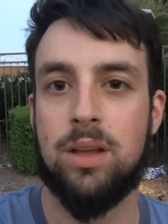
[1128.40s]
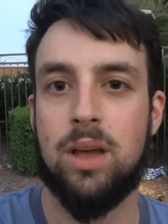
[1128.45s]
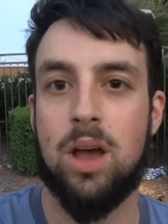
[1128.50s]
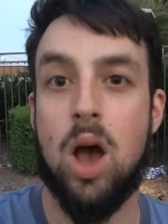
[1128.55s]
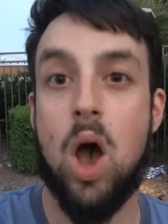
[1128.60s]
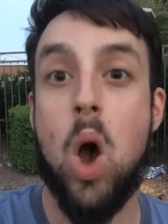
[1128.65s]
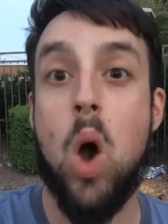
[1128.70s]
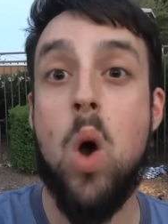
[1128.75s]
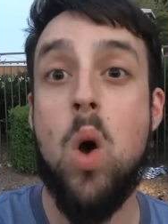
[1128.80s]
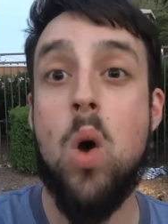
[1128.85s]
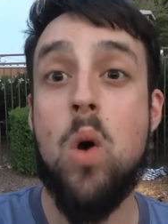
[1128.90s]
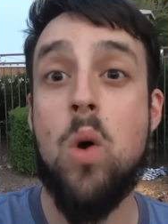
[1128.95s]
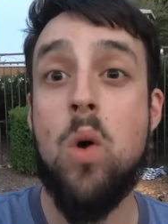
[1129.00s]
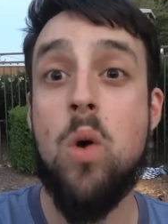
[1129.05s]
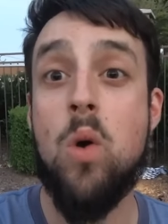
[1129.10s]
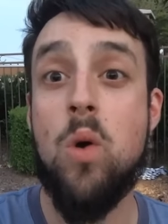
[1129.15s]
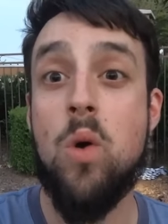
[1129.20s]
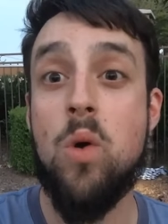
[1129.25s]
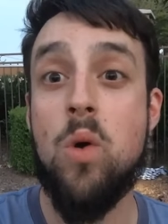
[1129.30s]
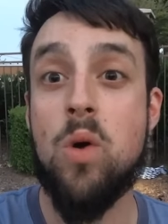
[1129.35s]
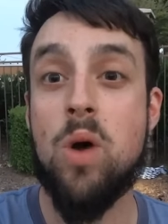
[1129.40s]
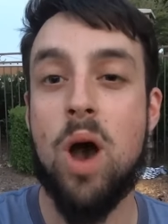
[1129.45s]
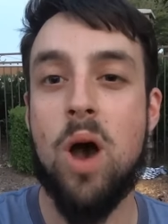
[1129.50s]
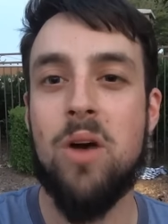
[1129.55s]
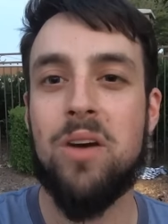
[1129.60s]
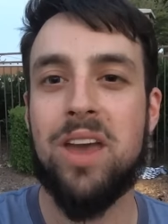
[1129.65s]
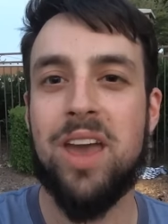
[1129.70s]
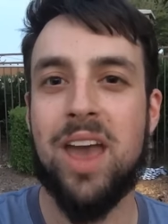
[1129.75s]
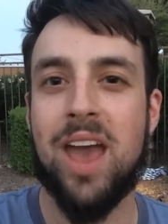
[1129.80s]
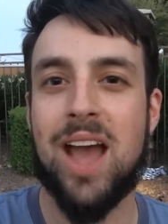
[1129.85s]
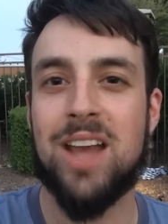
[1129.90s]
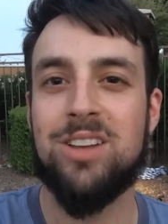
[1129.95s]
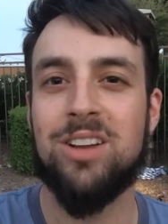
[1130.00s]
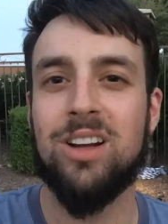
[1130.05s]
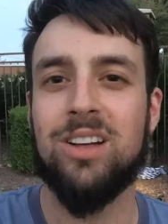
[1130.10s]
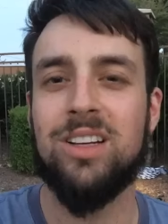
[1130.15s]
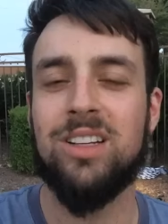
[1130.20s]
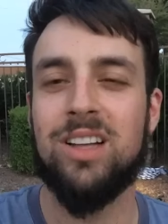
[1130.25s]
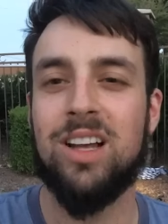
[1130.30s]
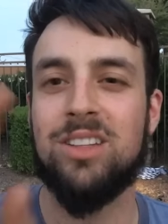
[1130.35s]
Oh, okay. I
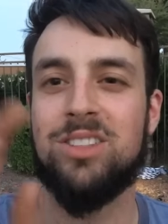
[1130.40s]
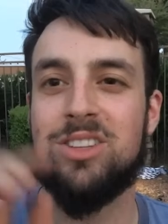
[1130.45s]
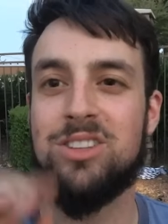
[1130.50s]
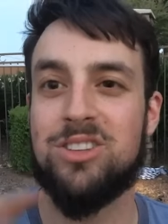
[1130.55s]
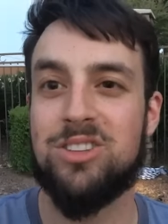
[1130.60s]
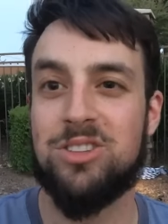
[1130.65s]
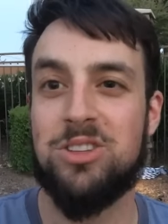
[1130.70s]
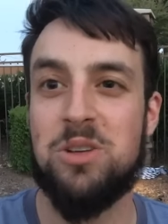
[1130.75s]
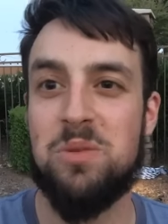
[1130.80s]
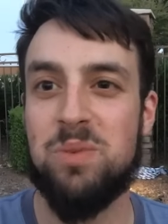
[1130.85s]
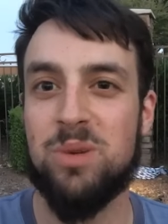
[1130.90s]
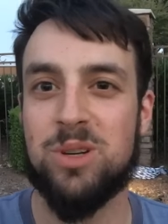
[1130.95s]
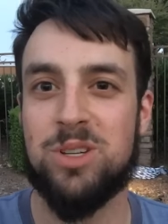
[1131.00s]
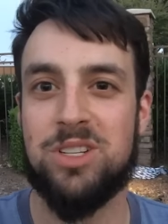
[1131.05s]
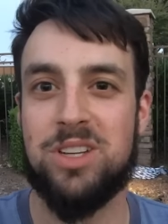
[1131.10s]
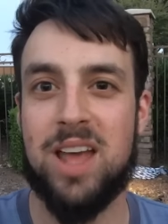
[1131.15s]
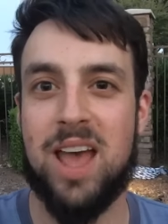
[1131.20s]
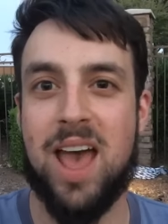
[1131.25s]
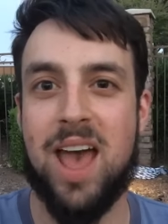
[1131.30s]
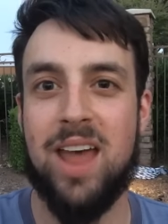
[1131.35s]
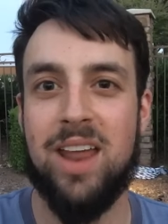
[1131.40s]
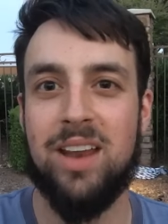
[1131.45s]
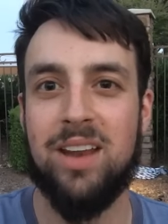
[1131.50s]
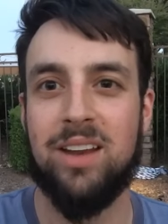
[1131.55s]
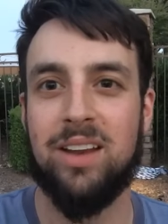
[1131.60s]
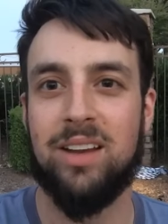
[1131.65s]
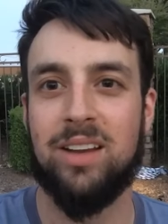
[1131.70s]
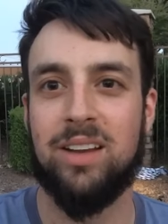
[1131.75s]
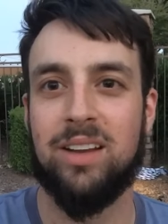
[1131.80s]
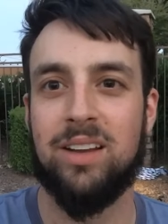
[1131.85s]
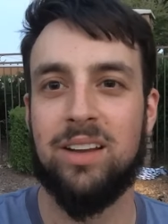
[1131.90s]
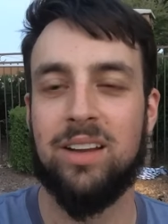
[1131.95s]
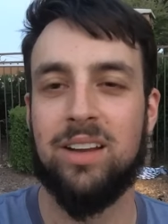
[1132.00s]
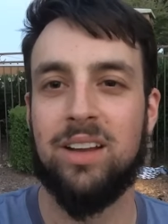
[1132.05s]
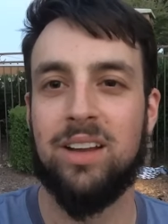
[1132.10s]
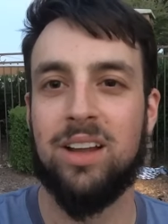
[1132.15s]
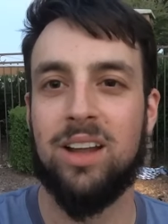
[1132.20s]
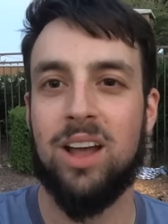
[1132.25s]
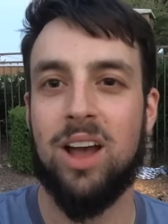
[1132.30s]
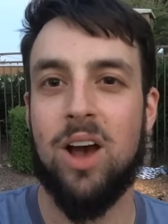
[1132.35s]
turned it to super chat.
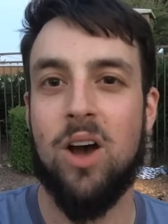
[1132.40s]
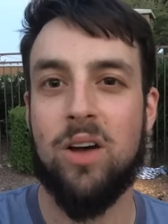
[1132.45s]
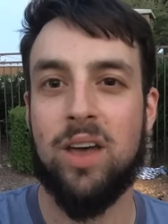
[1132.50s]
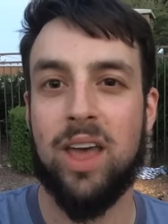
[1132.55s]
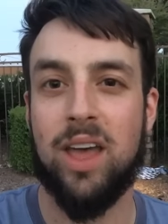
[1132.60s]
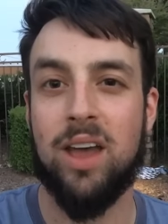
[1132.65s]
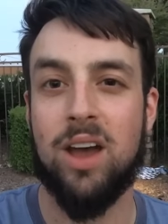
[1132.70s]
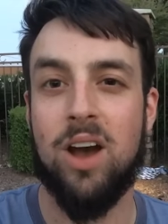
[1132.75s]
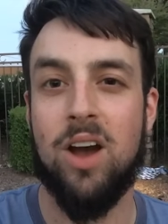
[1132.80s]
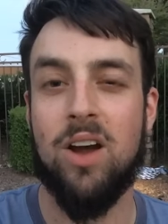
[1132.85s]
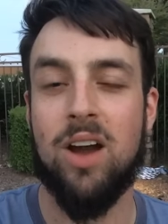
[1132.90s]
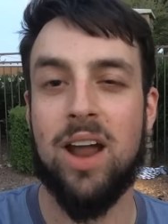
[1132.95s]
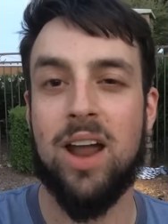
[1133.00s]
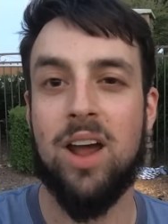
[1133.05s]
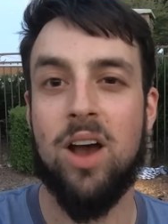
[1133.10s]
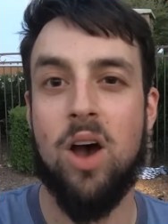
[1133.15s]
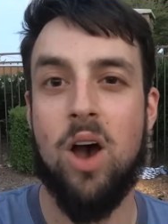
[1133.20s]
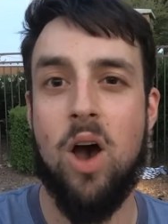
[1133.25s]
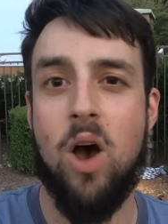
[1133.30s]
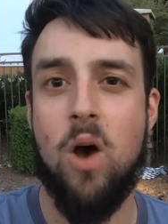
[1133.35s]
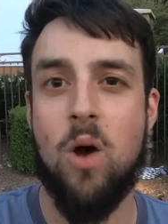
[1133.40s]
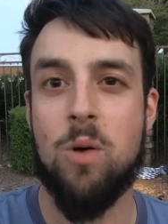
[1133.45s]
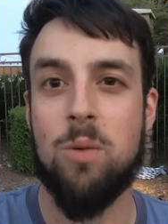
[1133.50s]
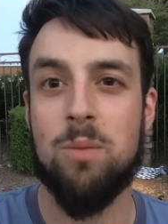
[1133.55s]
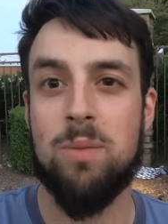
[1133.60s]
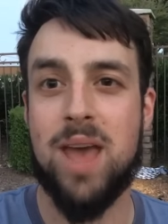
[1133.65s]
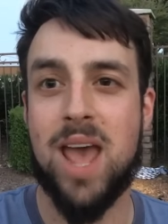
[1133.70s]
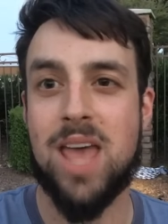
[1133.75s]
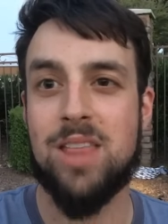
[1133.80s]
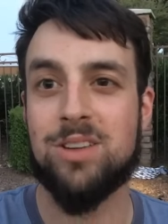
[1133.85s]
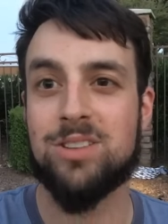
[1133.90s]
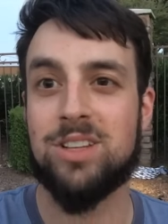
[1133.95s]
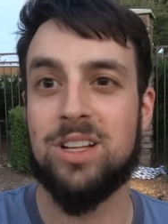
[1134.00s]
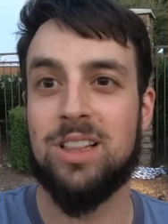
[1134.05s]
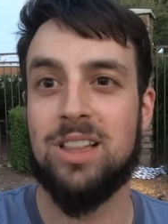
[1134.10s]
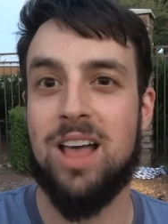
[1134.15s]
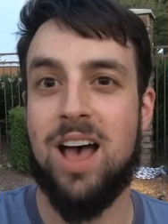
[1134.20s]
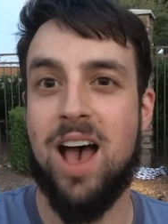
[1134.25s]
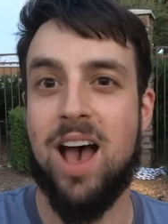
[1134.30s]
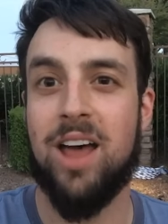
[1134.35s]
Okay, all right. Oh, man, there's a
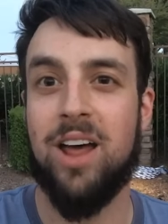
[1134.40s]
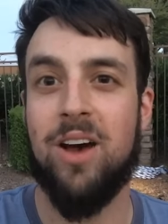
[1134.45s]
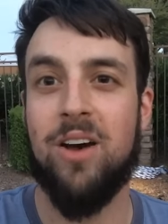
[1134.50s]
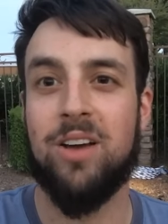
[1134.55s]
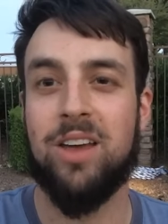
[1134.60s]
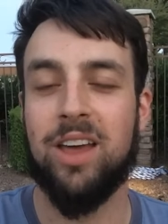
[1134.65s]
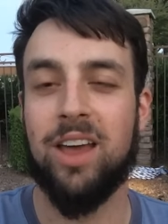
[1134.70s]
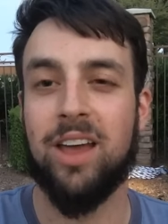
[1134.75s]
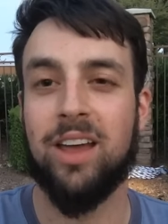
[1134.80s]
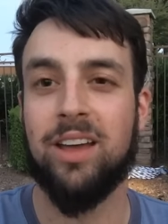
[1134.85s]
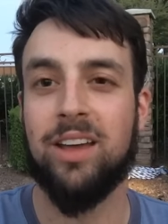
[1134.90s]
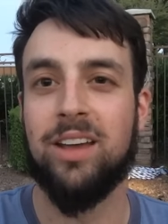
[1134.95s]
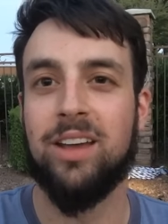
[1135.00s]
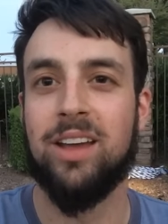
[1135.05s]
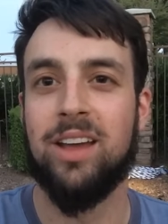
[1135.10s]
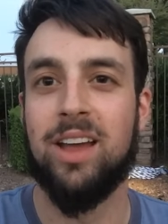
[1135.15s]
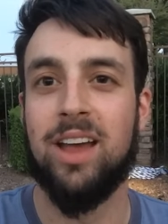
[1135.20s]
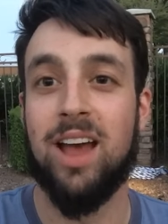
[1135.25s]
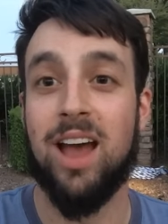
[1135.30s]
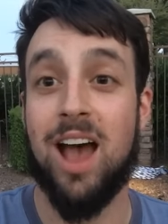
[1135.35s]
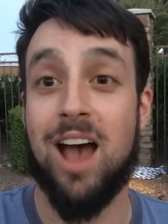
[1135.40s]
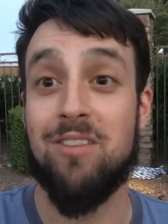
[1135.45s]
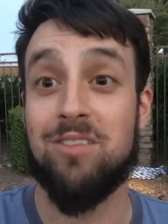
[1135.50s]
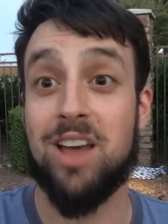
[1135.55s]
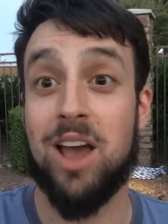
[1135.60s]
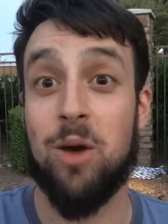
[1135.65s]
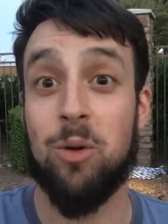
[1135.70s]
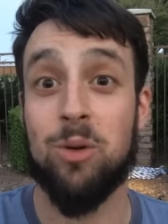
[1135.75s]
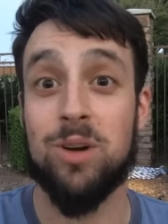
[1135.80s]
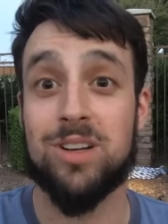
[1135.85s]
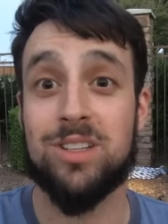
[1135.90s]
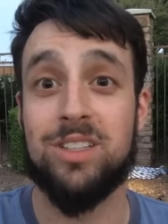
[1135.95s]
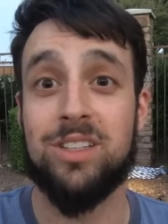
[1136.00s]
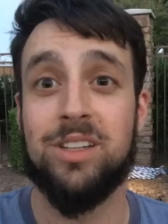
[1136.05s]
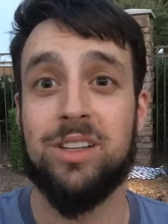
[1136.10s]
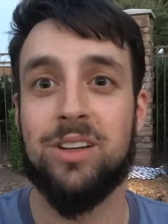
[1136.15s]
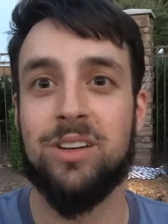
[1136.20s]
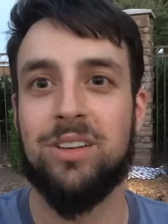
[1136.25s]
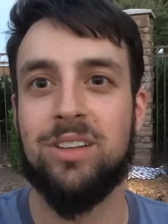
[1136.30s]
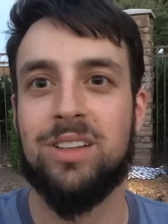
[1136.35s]
lot. Okay. I've got work to
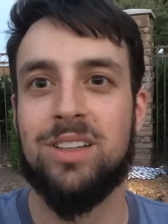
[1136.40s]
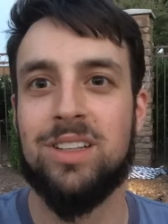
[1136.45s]
do.